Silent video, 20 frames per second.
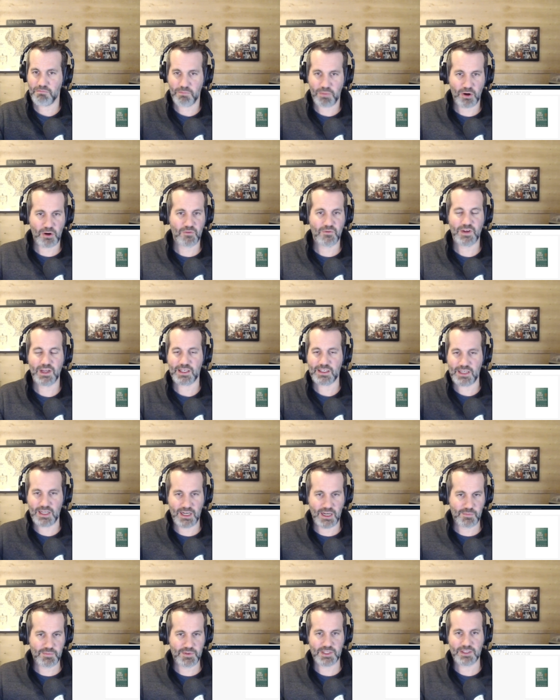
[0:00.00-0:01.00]
perfect and
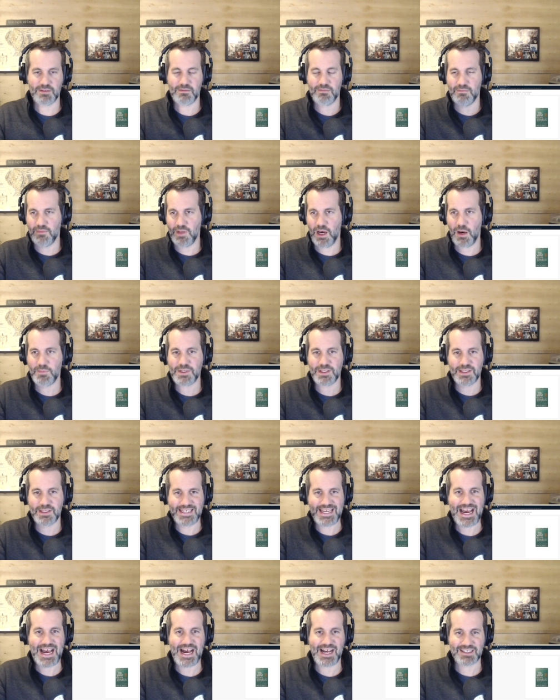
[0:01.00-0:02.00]
up to up to the
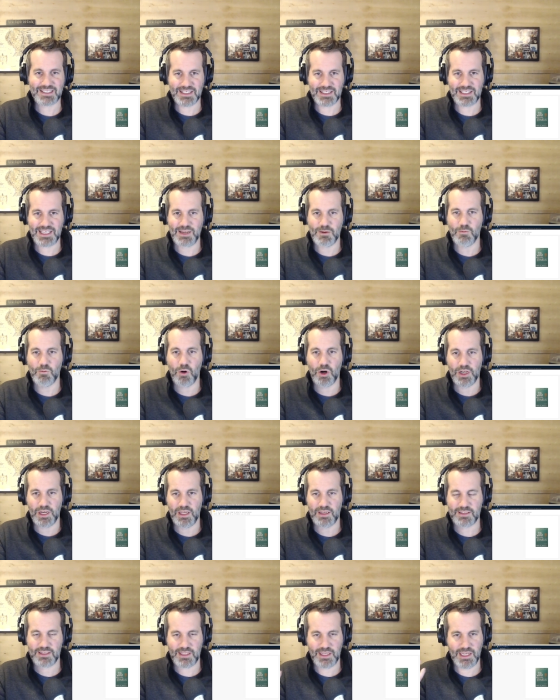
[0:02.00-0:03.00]
task as he want
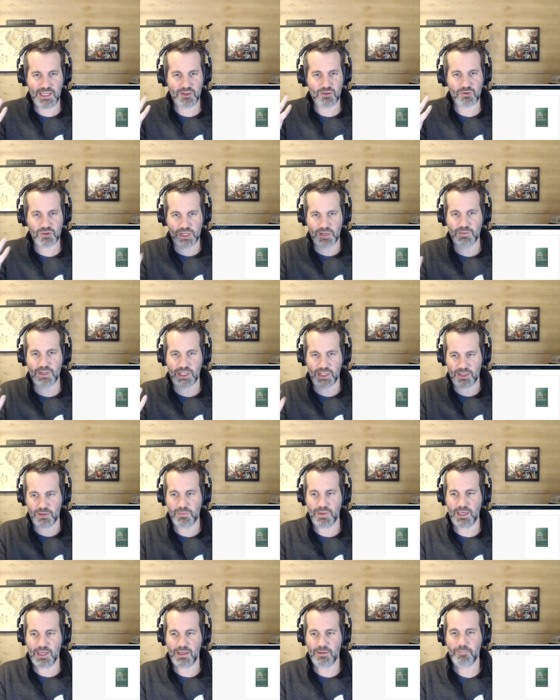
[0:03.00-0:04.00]
as he dreamed it could
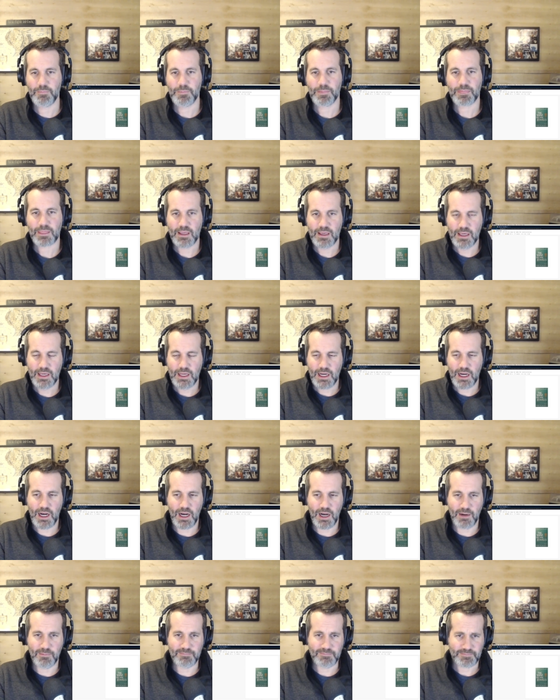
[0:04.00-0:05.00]
be.
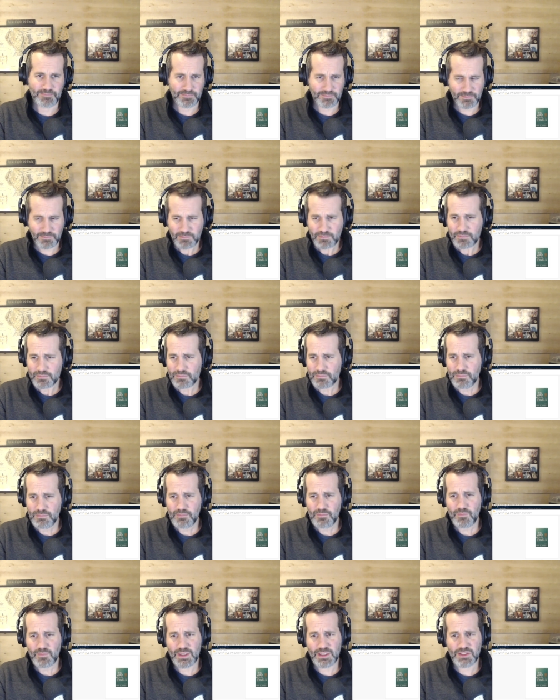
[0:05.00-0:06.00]
Um,
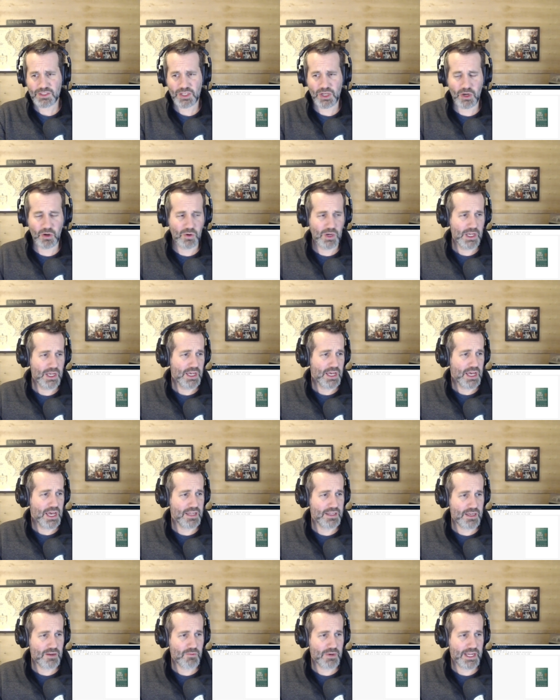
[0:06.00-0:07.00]
so,
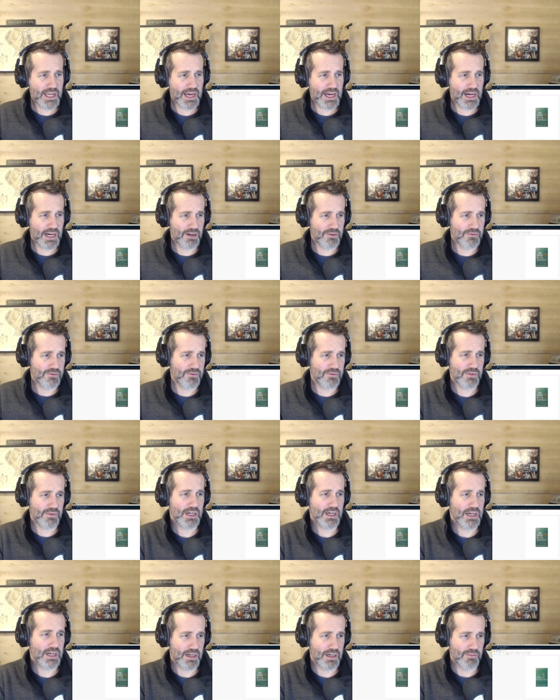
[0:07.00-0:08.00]
and then we have
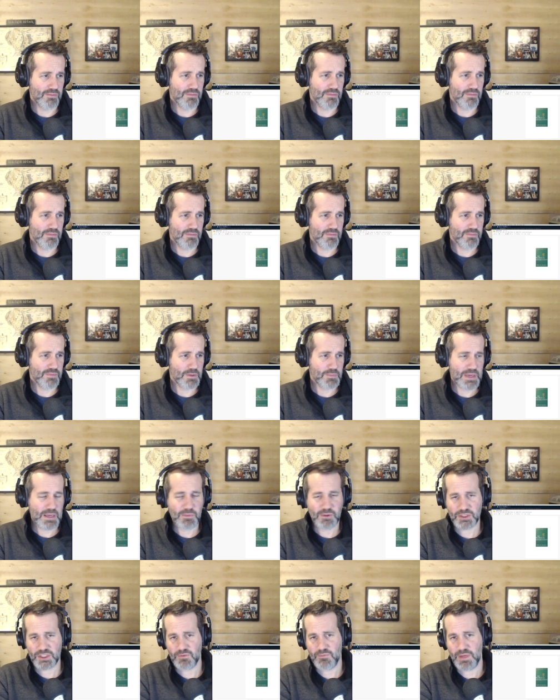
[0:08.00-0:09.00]
um, the
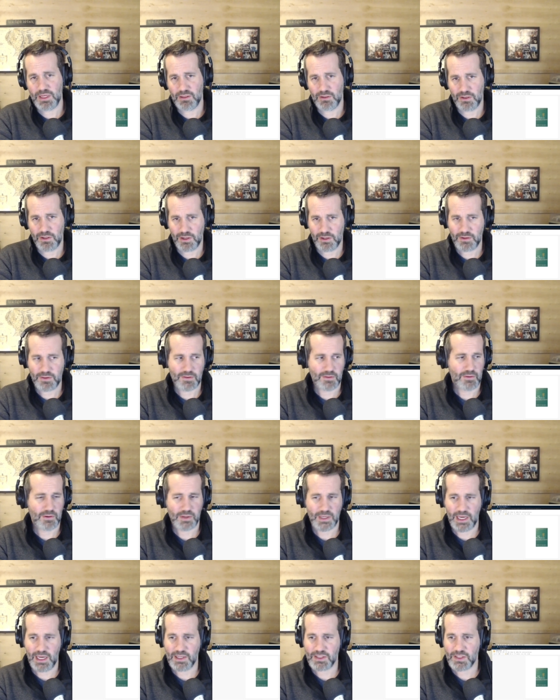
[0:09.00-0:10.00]
peoples of Middle Earth.
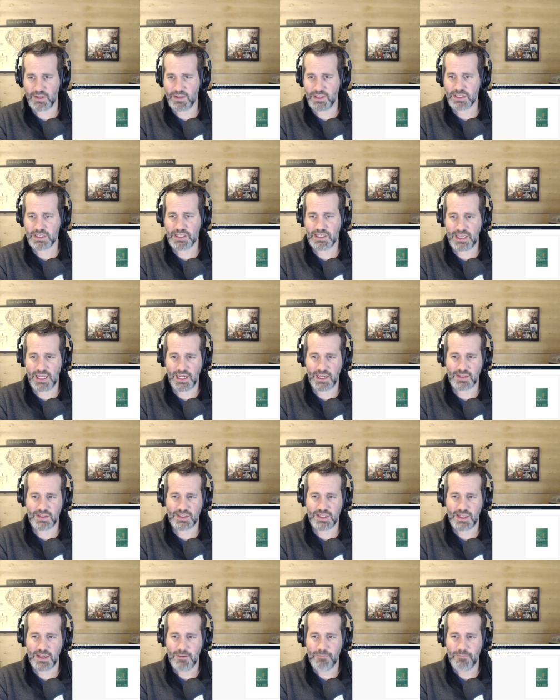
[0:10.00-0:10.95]
Okay, so this contains